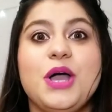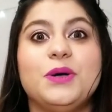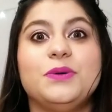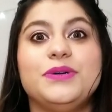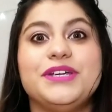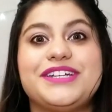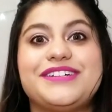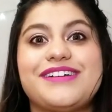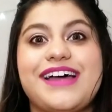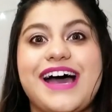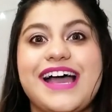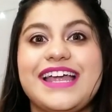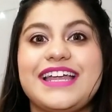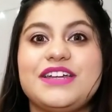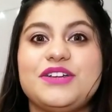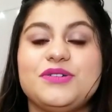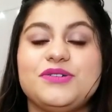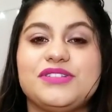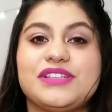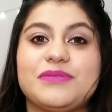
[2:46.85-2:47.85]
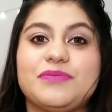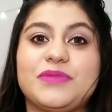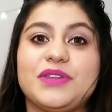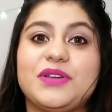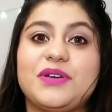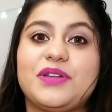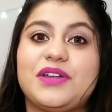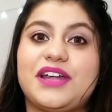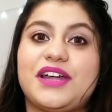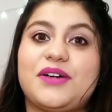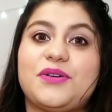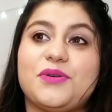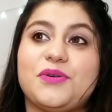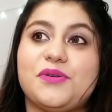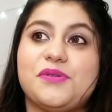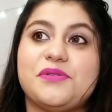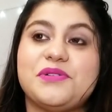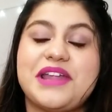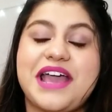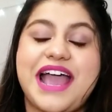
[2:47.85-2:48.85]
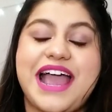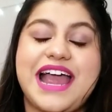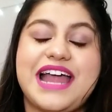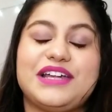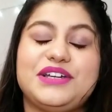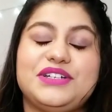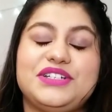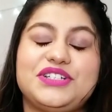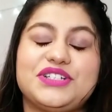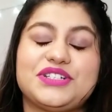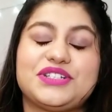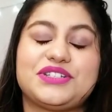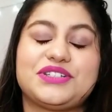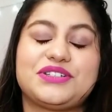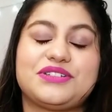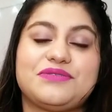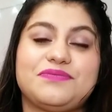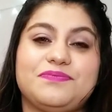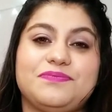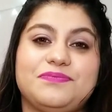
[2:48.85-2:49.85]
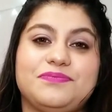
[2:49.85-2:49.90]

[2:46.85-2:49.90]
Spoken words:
We try and do something on our own and just